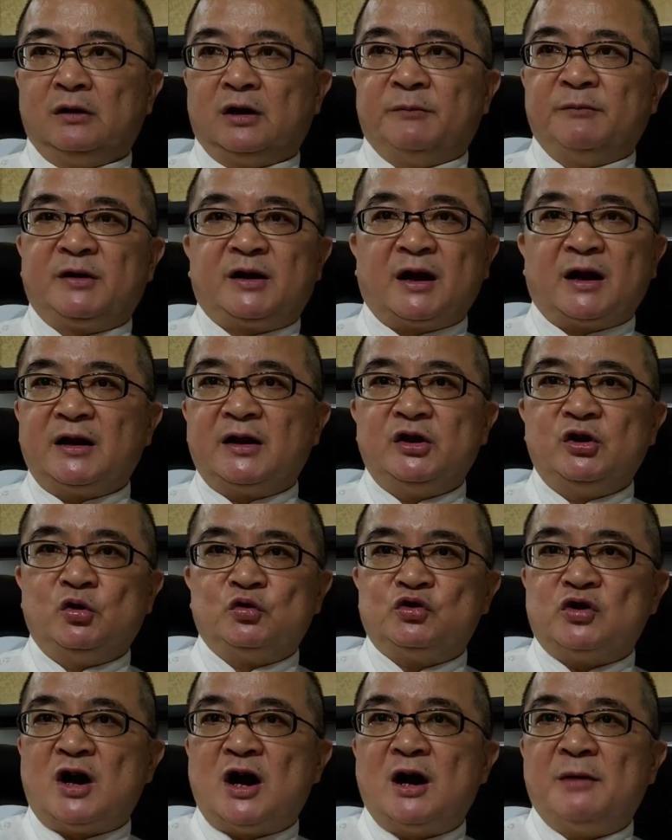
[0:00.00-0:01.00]
I'm getting
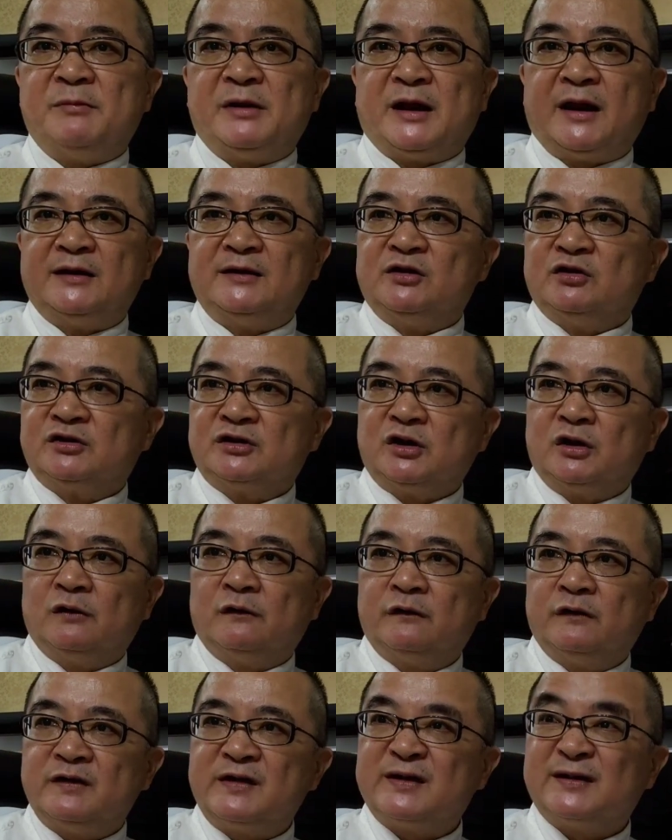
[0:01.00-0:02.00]
you to harmonize
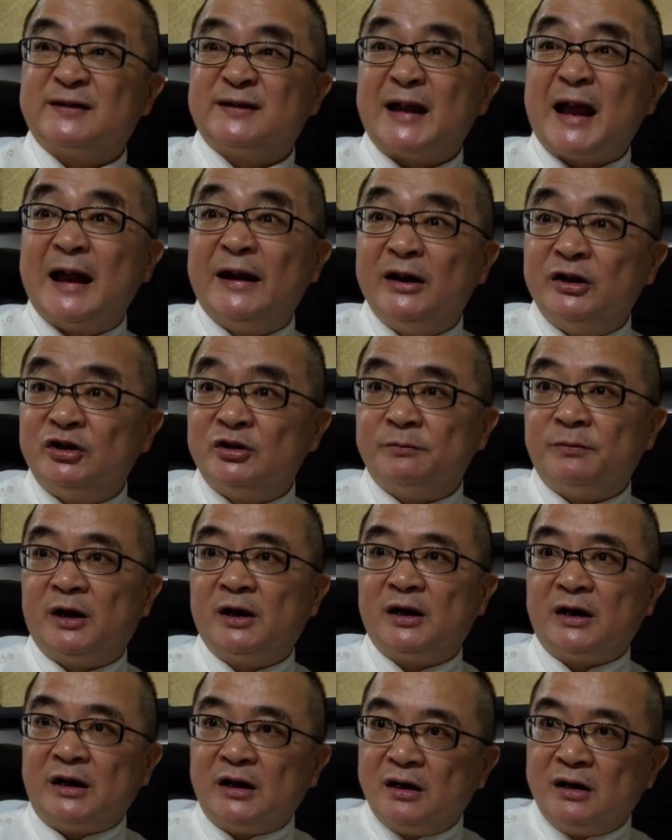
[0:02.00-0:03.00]
yourself with this energy
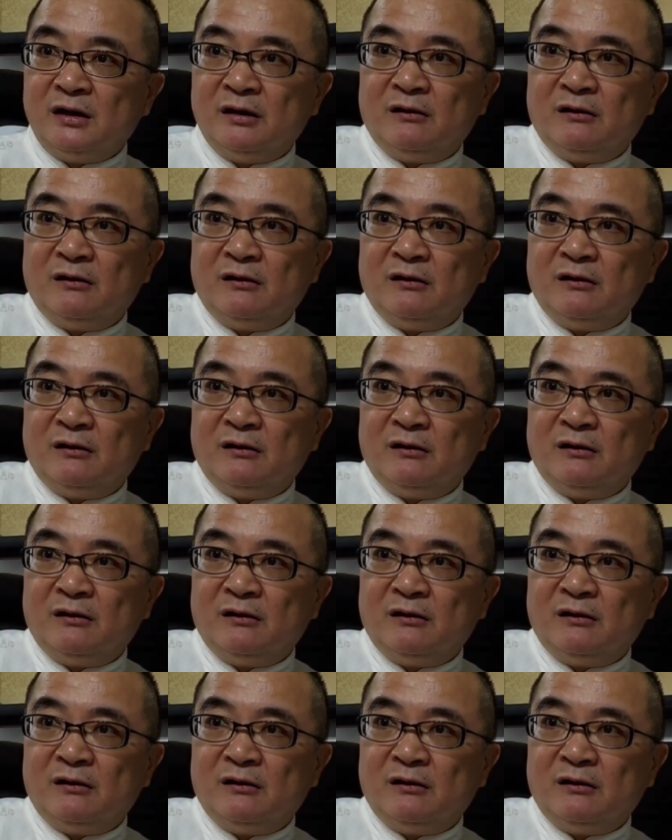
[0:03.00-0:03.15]
body